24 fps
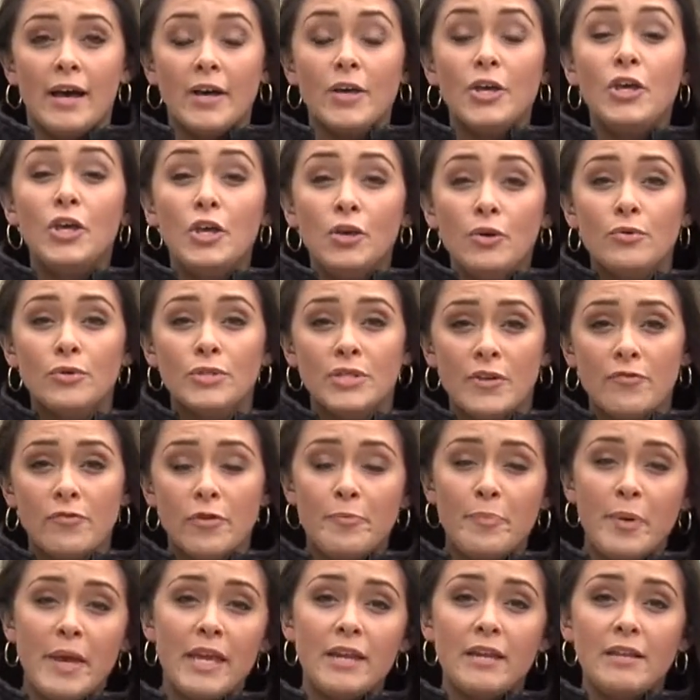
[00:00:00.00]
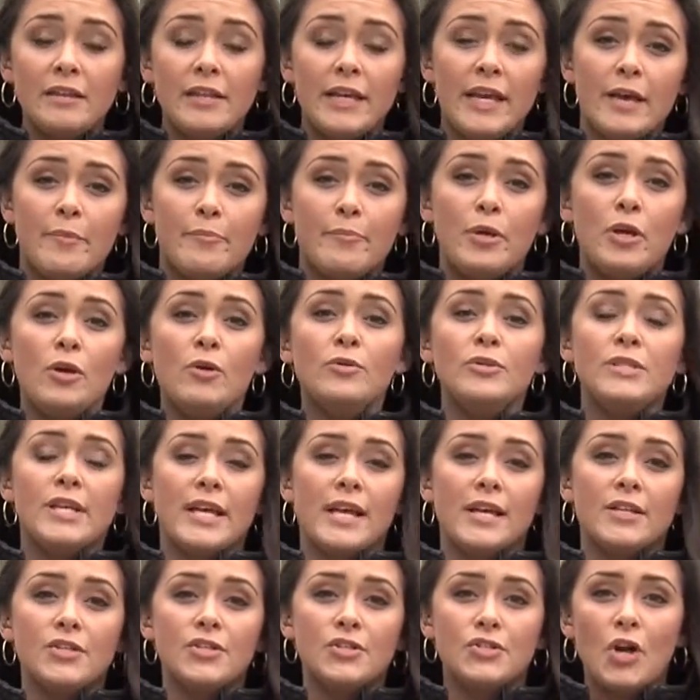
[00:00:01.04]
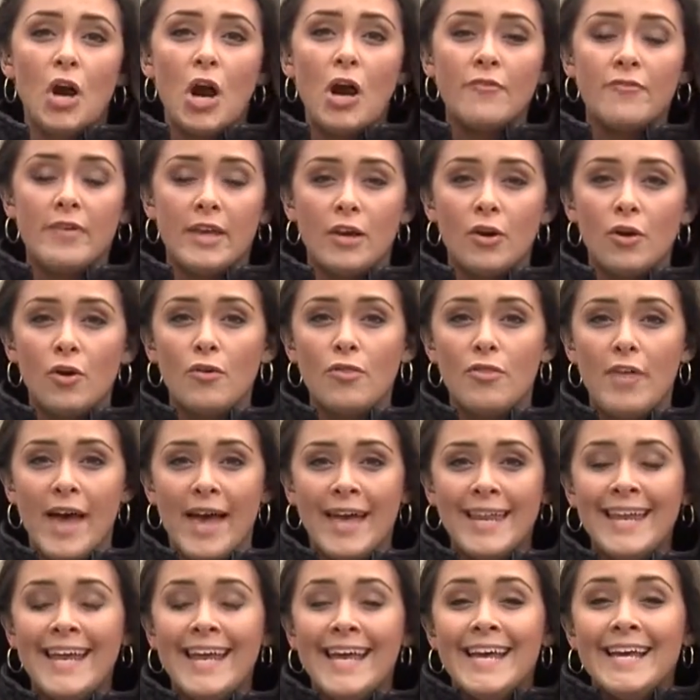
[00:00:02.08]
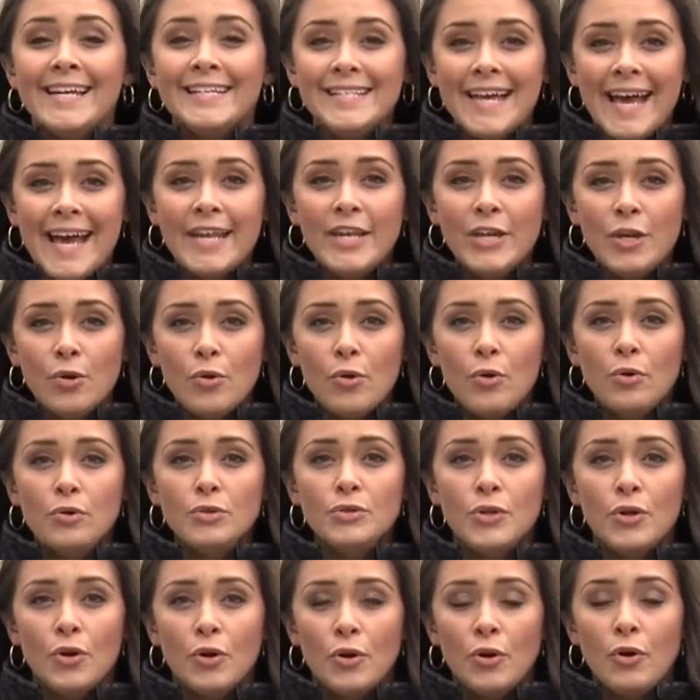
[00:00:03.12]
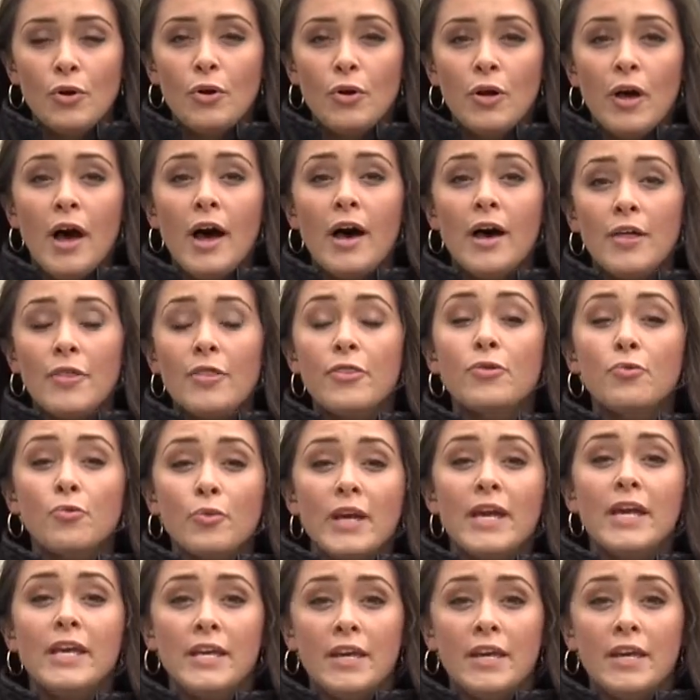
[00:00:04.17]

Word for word: accused of repeatedly abusing and starving her then 10 year old girl uh, three